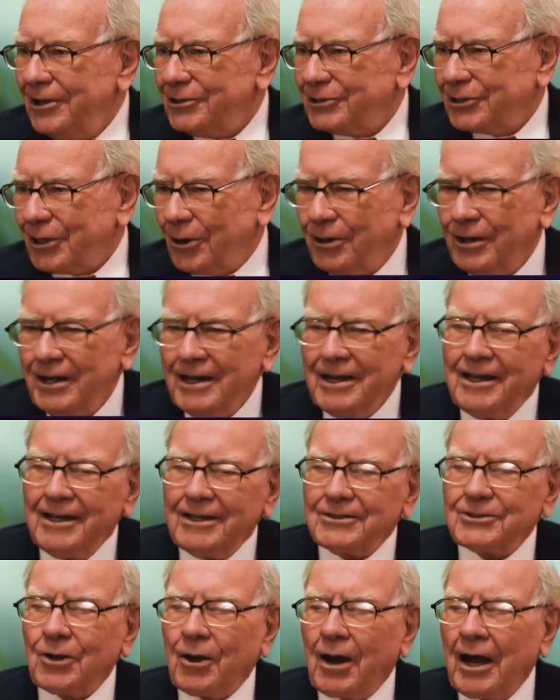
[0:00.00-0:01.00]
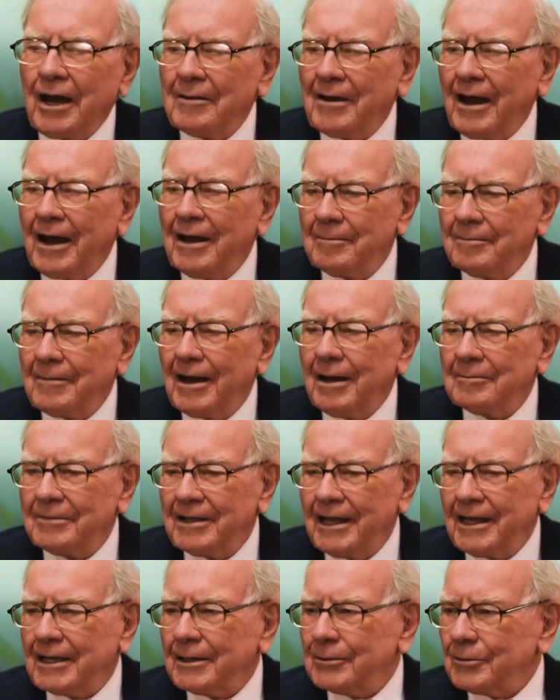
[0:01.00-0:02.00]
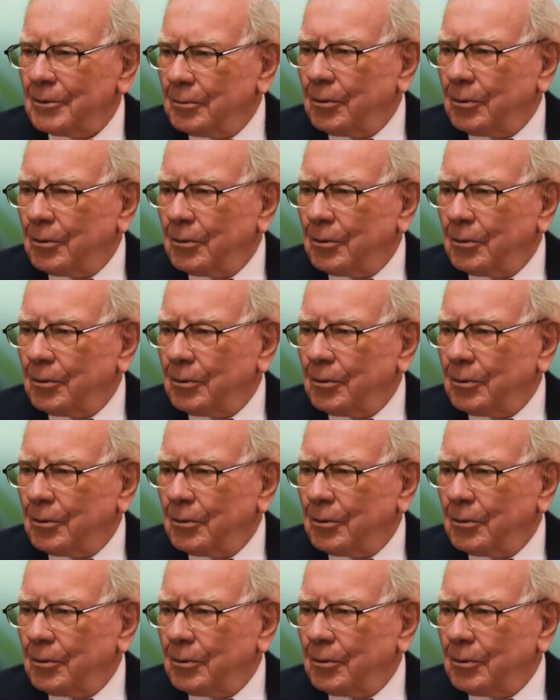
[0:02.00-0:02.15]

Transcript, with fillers: So I'm getting